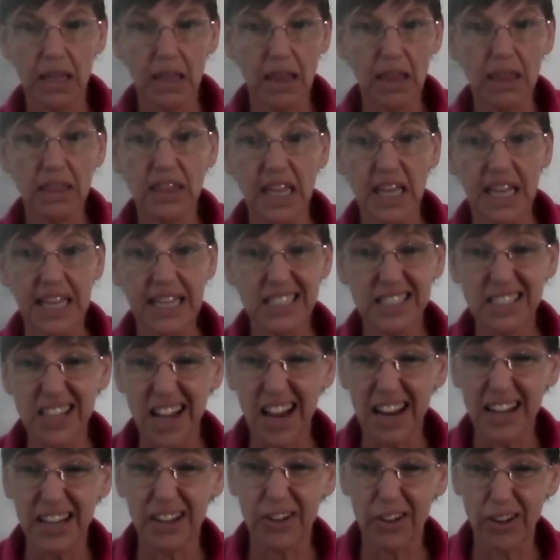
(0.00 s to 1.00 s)
the
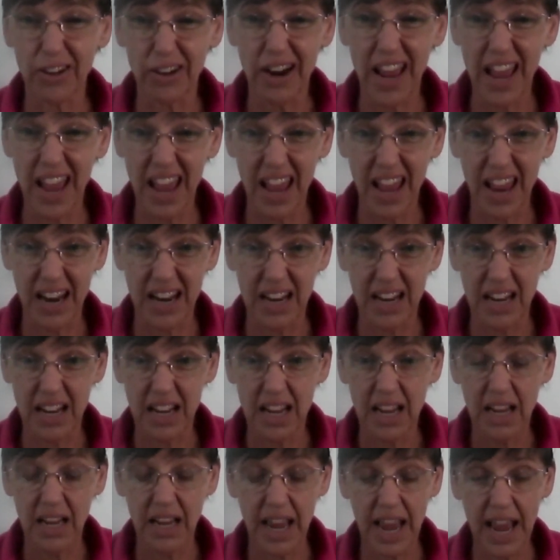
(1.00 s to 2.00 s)
inside of your head,
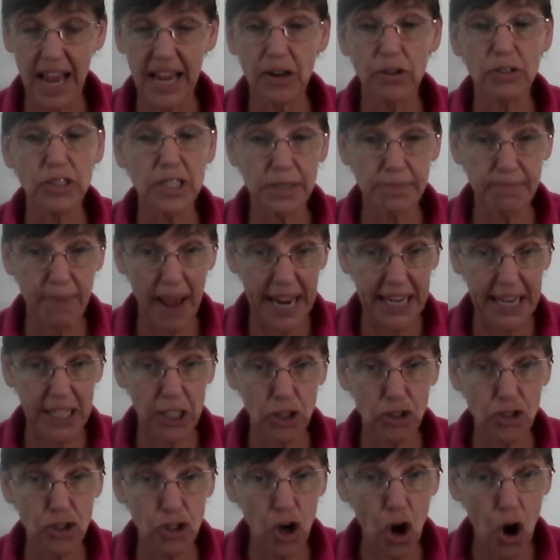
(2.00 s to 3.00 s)
okay? It'll smack your
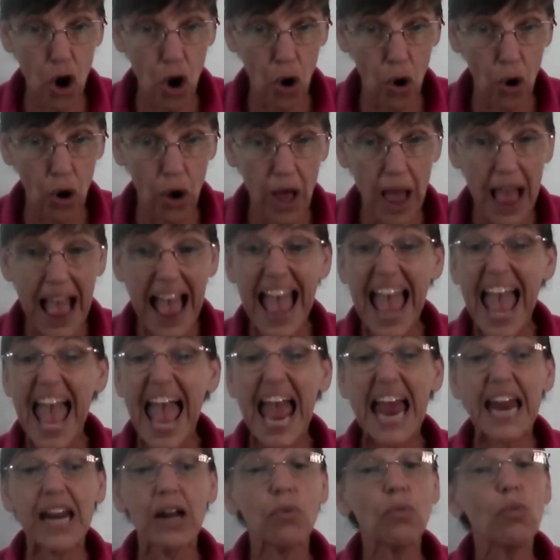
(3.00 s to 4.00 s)
skull,
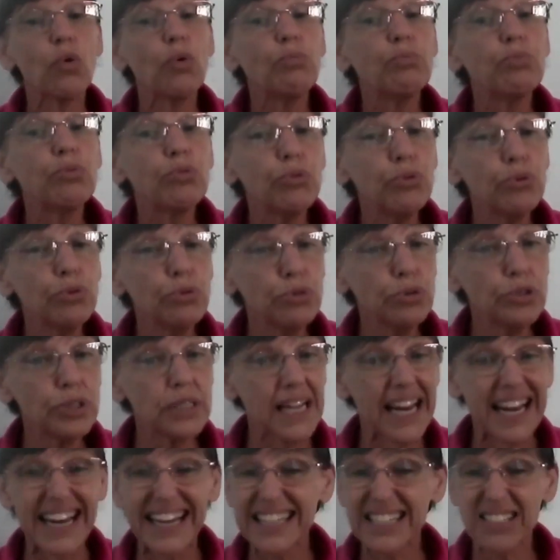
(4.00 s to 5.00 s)
and it will bruise
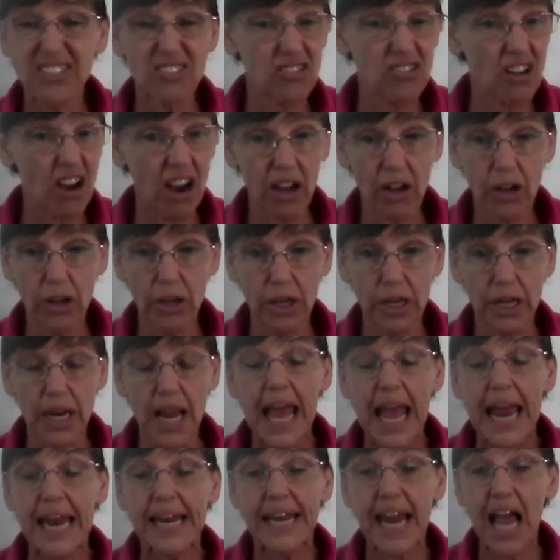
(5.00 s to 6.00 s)
it, and it's not good.
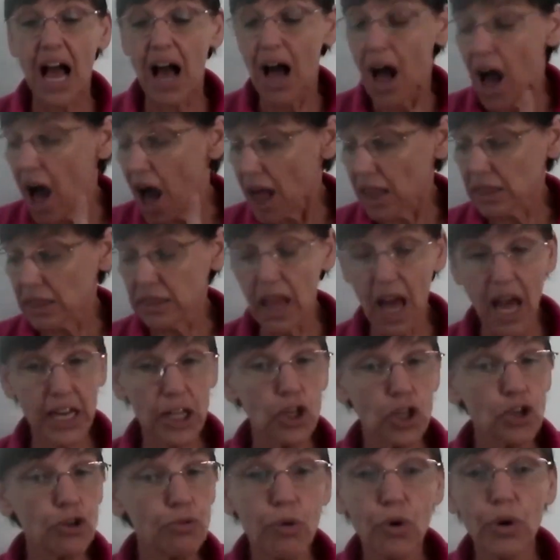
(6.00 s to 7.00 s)
Now, a lot
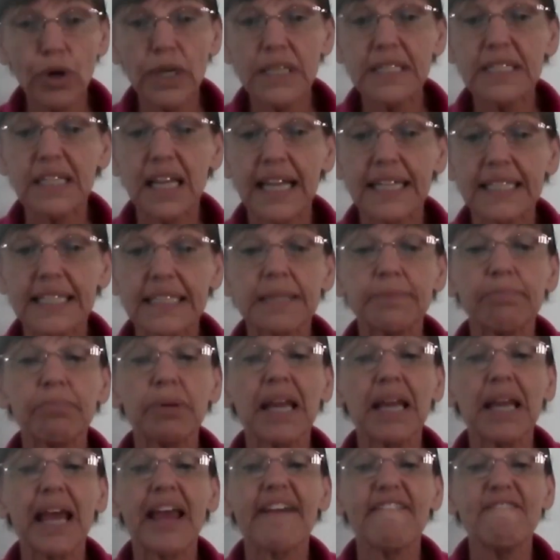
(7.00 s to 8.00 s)
of you boys like to
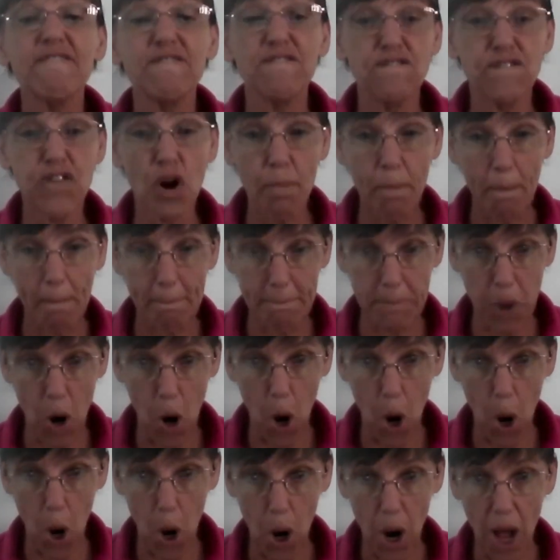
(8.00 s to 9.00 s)
play
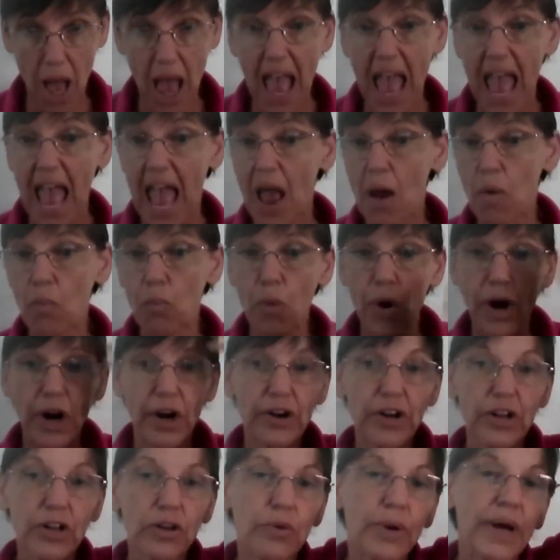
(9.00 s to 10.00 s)
football, and where
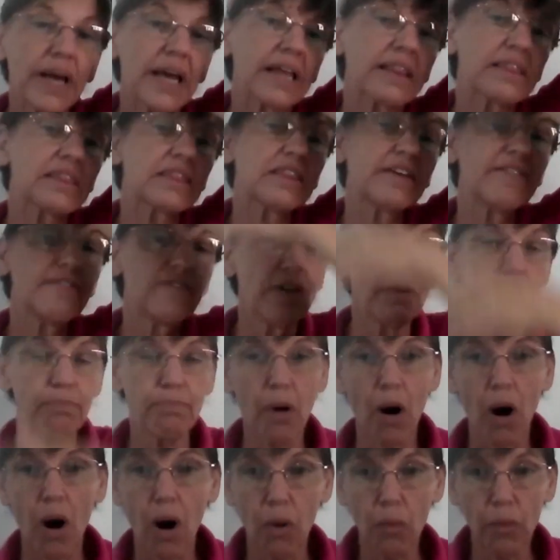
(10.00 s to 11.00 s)
do you hit the
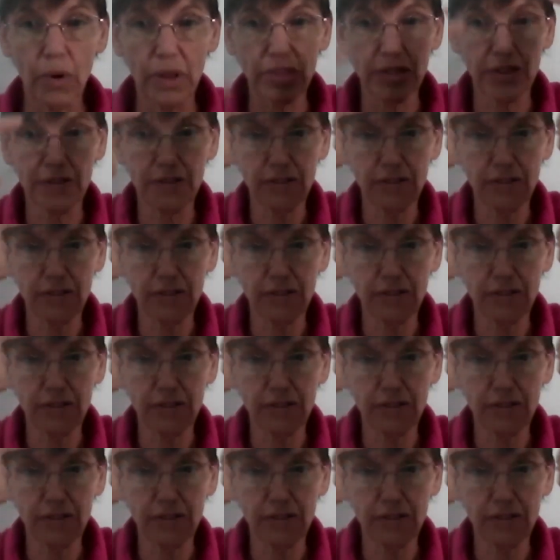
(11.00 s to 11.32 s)
football? With the